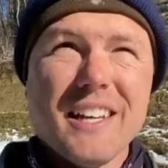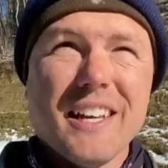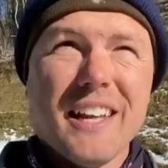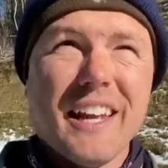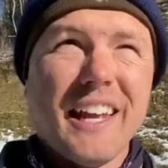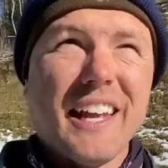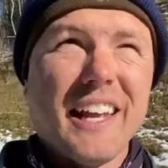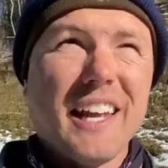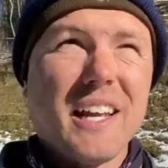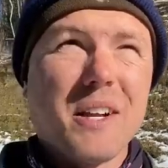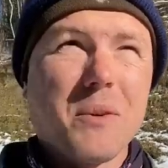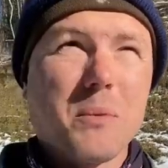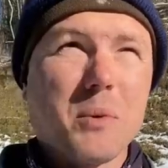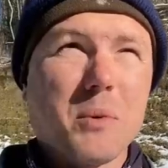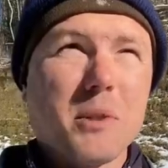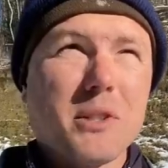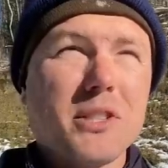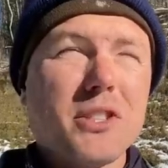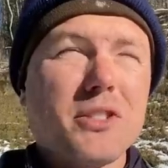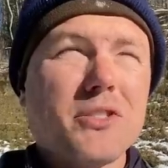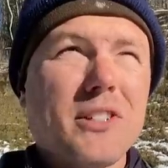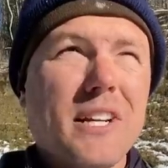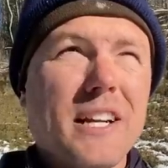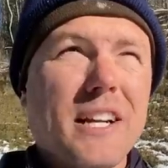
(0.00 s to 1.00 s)
And we're
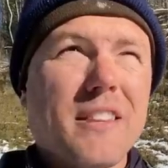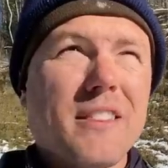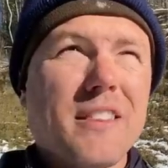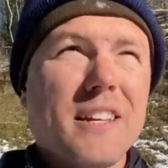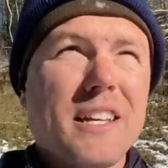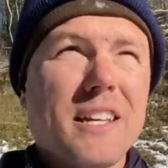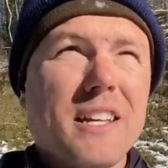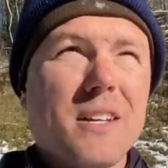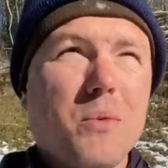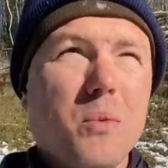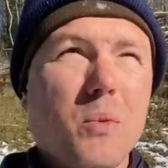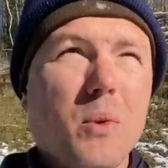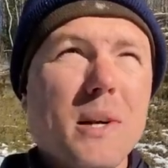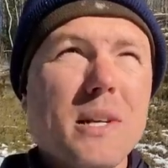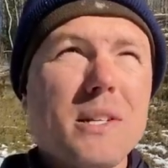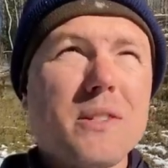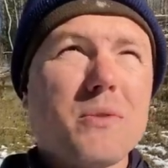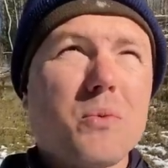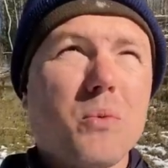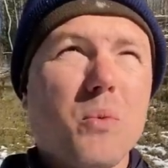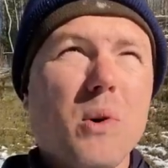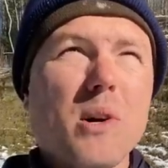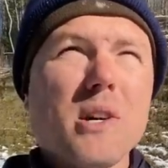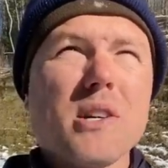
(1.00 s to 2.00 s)
just trying to think, what is
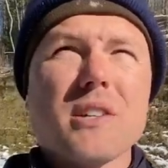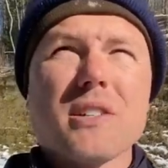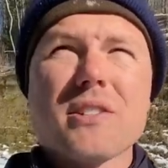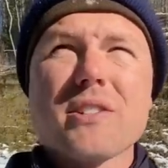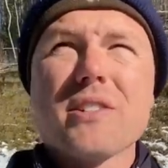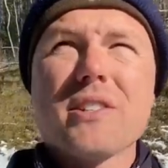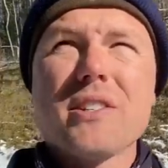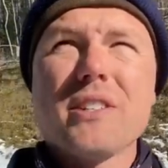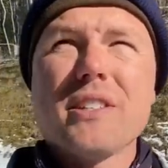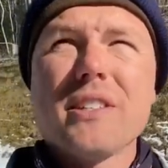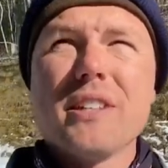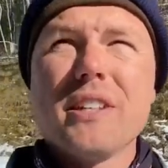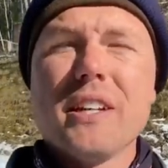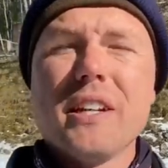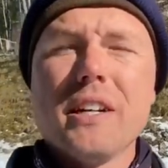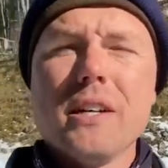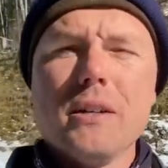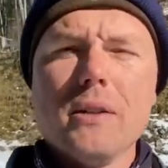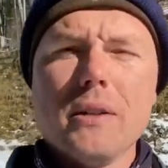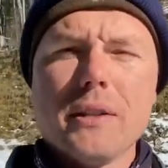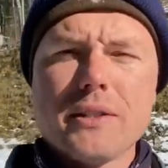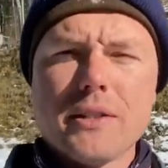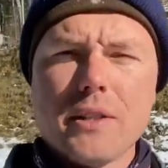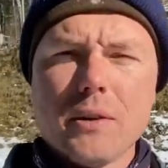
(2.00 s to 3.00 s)
worse? You
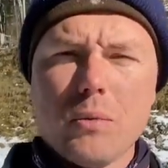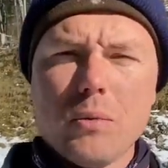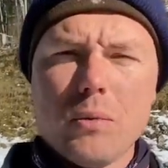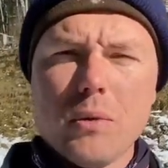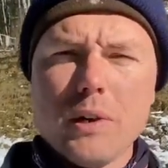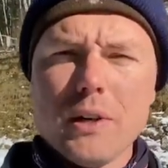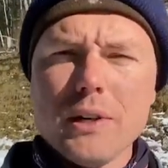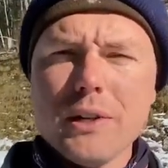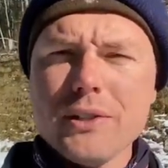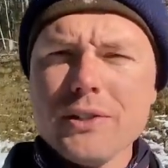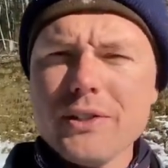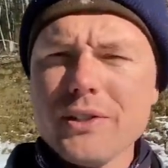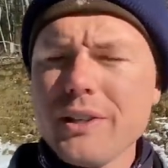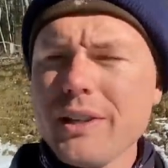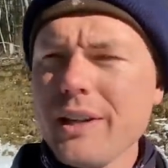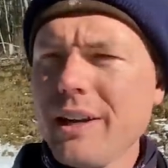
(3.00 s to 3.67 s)
know, is it worse